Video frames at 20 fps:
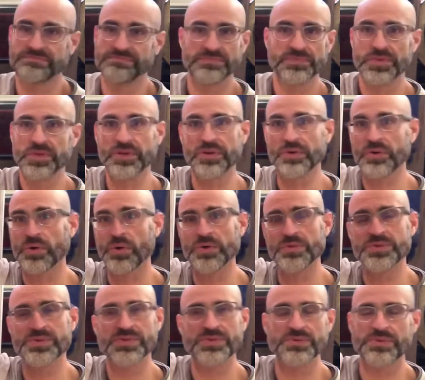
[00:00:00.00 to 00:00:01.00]
you know,
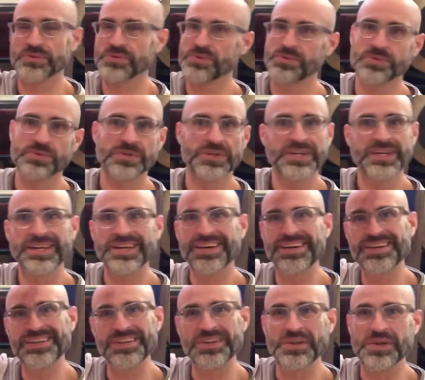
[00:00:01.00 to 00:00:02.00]
goes through,
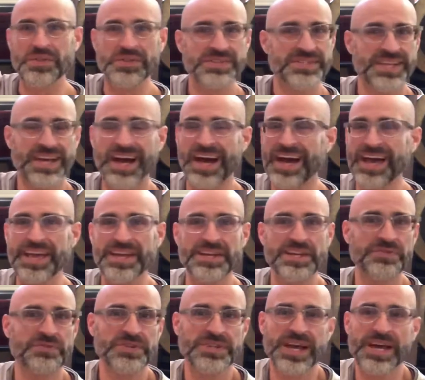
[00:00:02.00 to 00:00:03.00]
you know, the sky at
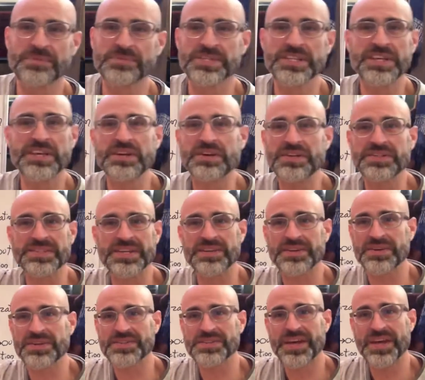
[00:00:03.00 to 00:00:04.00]
different times of year, et
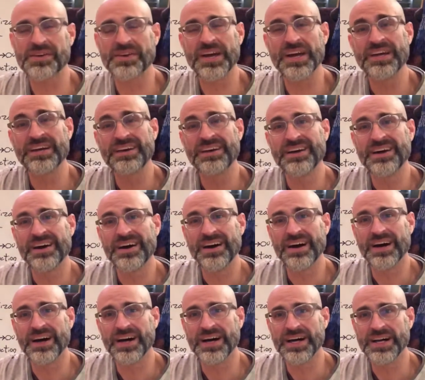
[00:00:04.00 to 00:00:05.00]
cetera, et cetera.
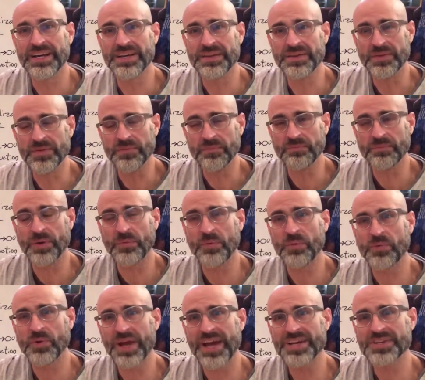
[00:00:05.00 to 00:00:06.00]
Uh, but
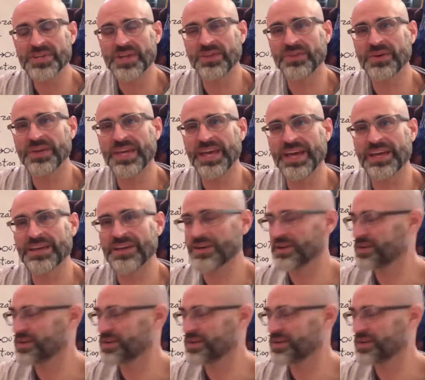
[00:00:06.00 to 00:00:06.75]
what we're actually looking at here